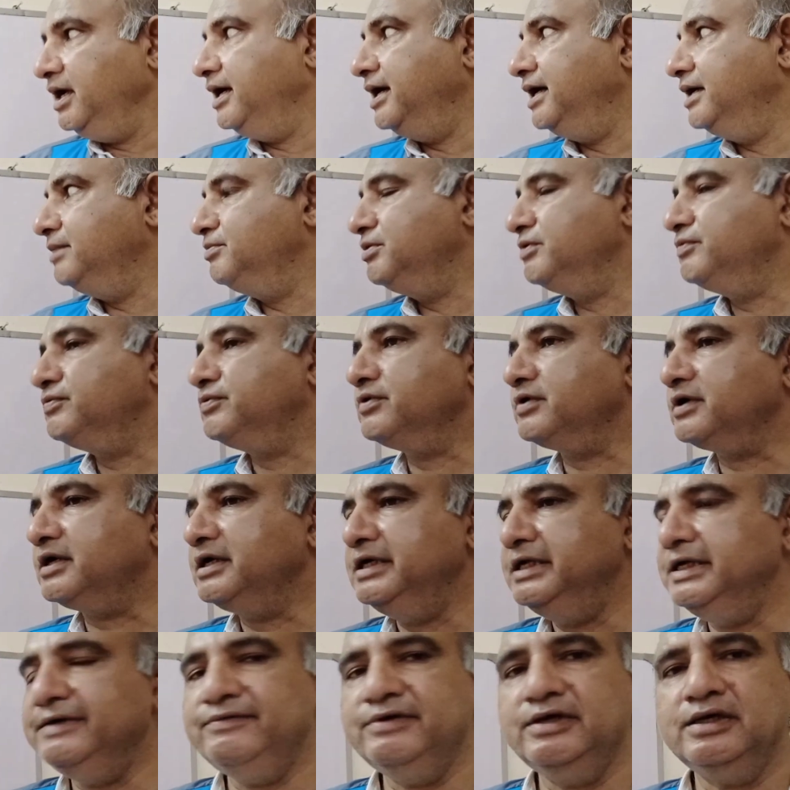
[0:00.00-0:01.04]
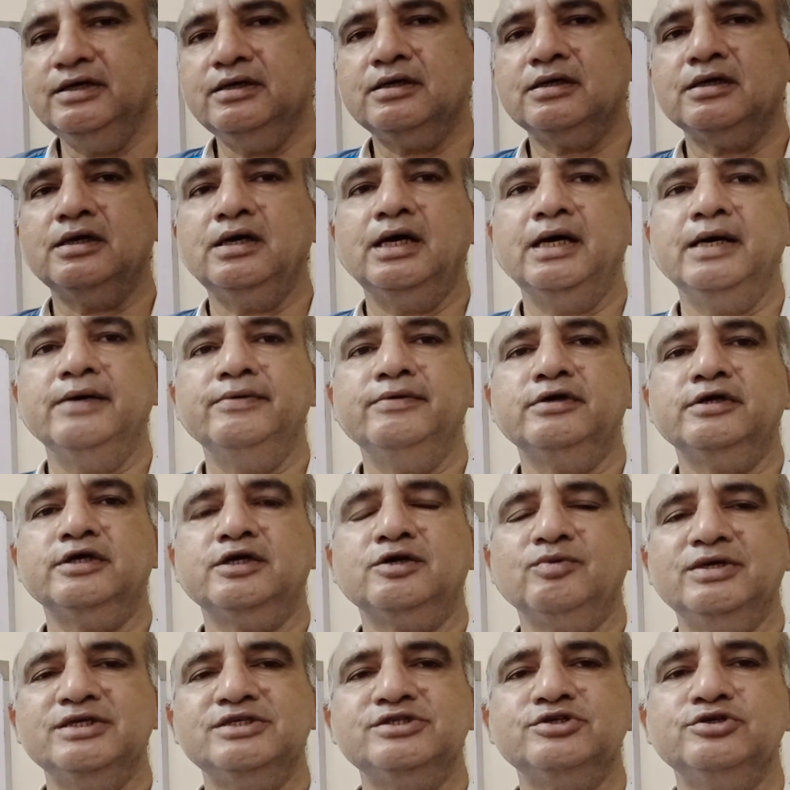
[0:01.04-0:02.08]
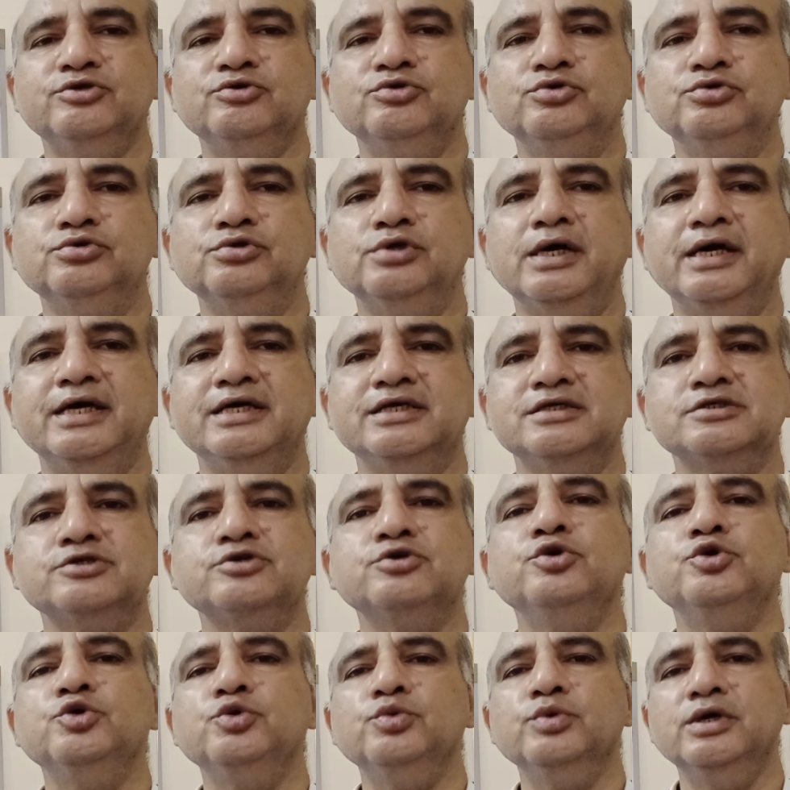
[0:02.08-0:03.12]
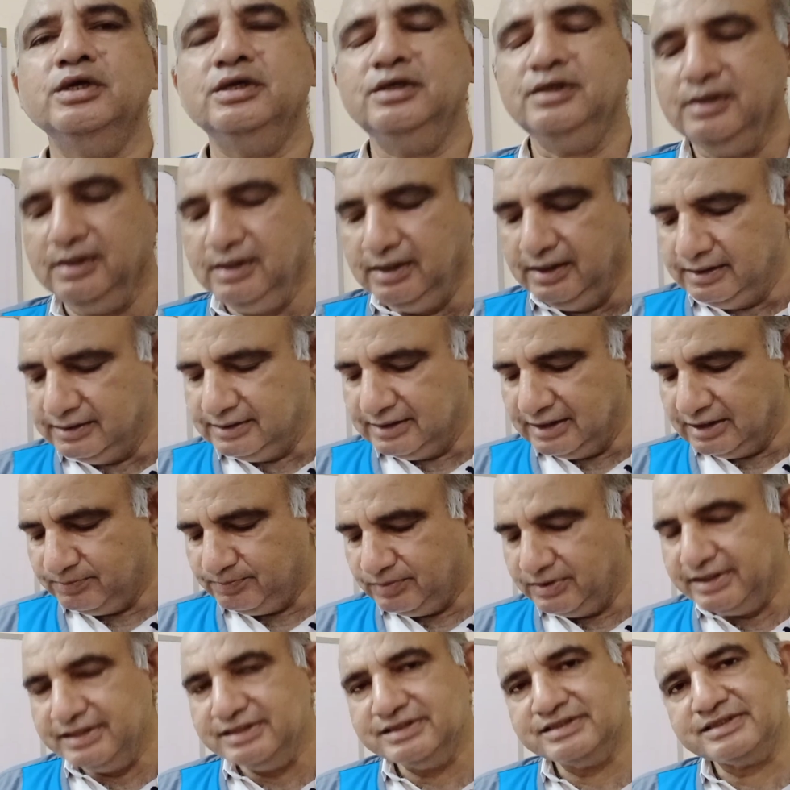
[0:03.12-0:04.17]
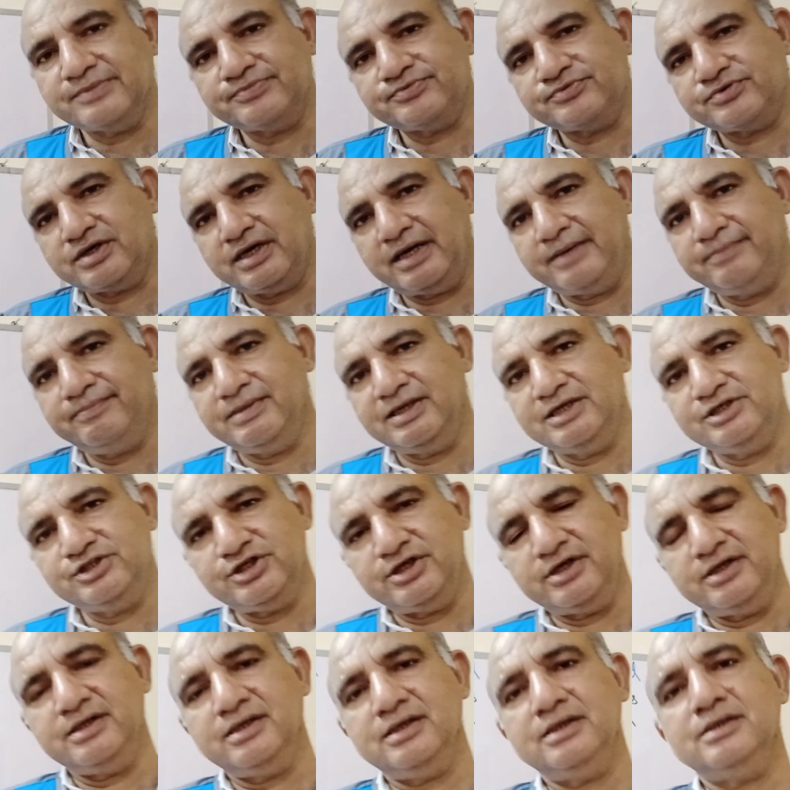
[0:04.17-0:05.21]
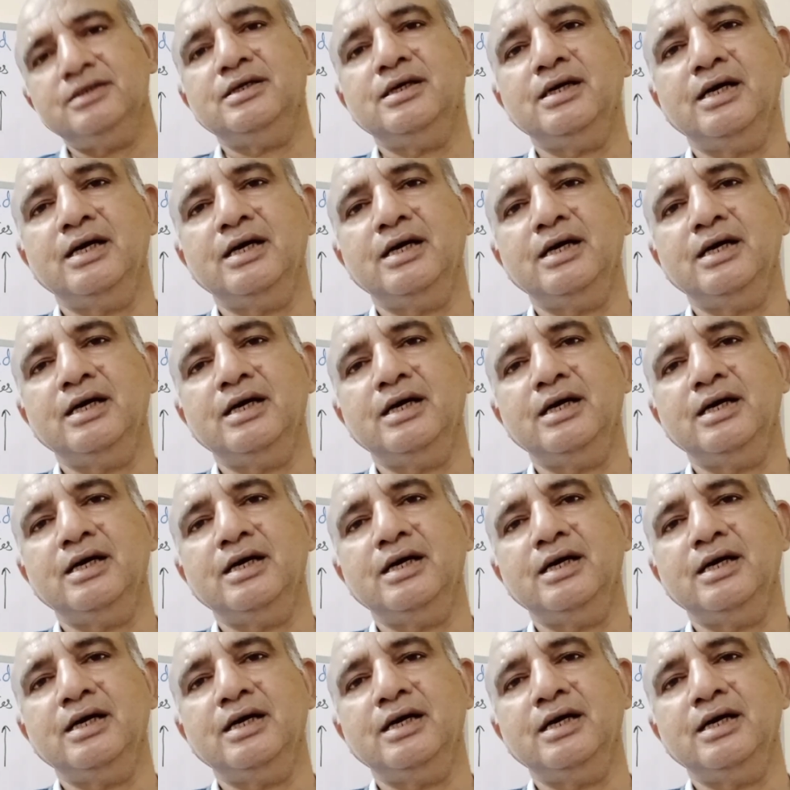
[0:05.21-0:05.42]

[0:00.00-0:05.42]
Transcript: And before leaving, I will request you as usual that please subscribe my channel.